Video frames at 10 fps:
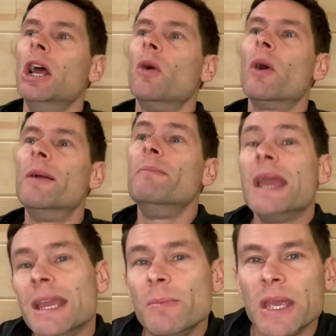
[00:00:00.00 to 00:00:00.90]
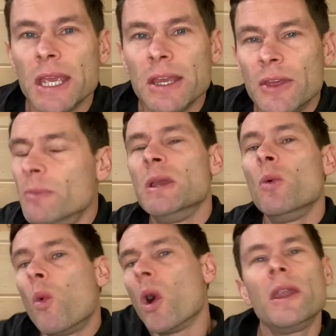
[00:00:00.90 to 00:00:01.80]
where maybe there'd be
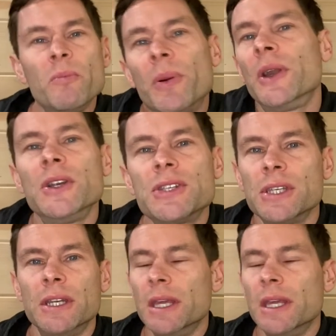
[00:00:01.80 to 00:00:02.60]
one person